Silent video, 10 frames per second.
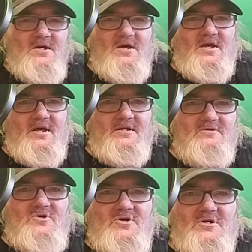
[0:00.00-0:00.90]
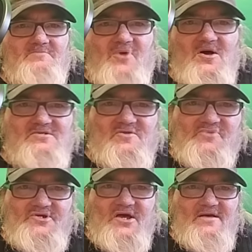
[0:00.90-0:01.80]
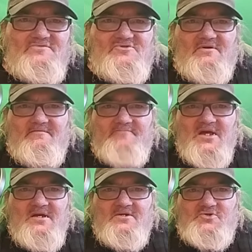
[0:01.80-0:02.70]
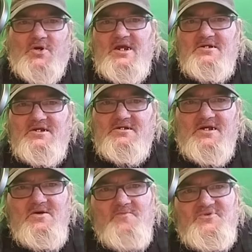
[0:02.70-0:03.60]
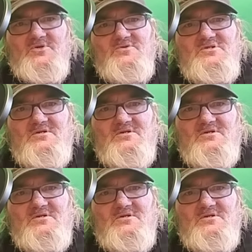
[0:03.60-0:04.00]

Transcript: and could possibly have some training to help you